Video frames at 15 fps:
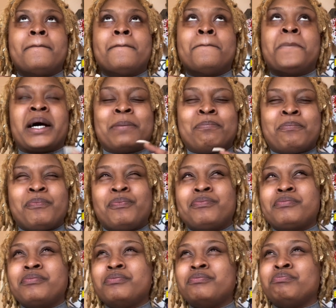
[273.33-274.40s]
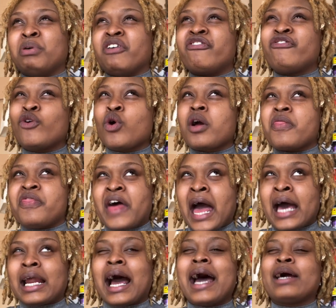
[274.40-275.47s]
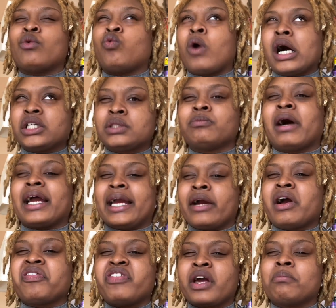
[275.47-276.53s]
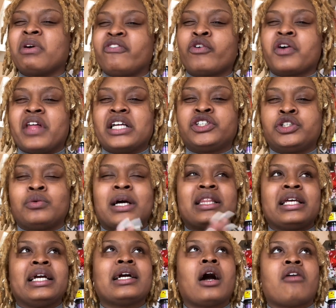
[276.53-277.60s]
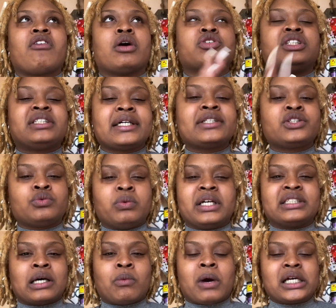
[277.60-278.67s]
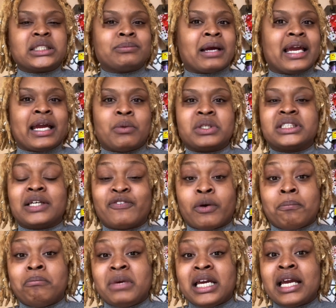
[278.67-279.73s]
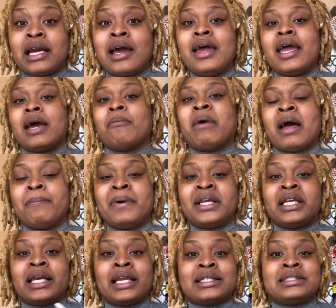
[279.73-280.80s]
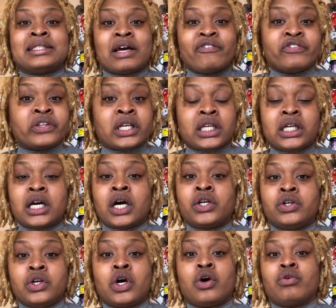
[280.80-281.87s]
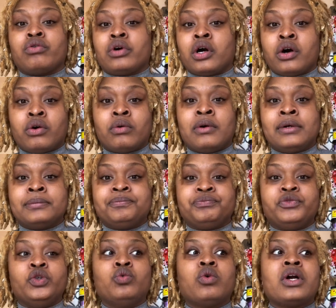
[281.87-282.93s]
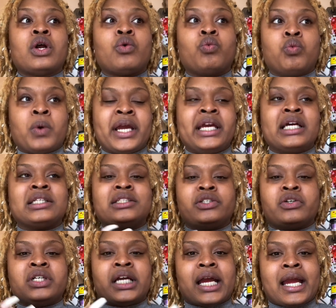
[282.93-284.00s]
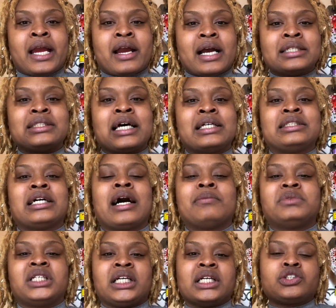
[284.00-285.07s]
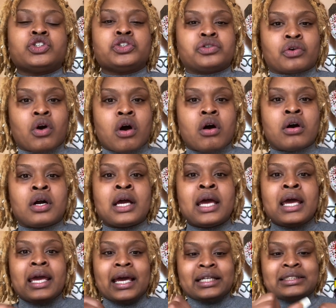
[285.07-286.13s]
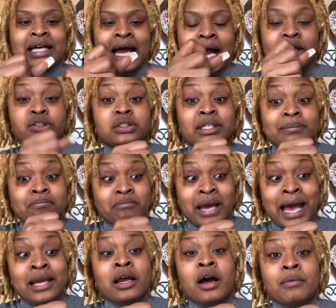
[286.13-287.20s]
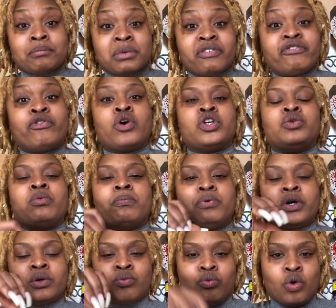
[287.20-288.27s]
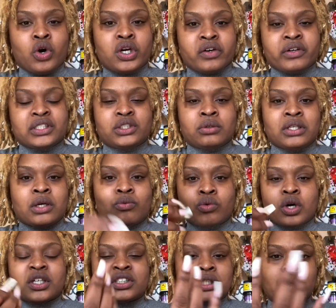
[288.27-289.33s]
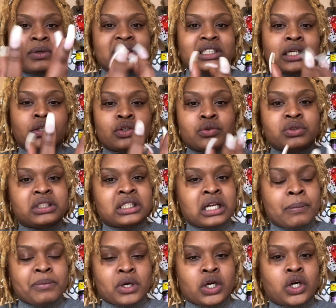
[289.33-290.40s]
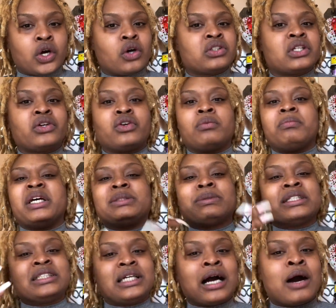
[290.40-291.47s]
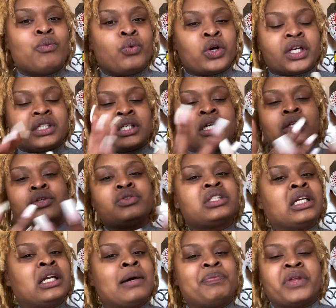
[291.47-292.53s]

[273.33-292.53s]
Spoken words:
But before that, I had washed my hair, I think before that too. I think around 6 weeks I washed my hair, which for me, in my opinion, is definitely a no-go. You want to wait until your hair has had time to get strong and to actually mat up before you put water into it. The water is going to loosen up your curl a little bit, especially hot water is going to loosen it up.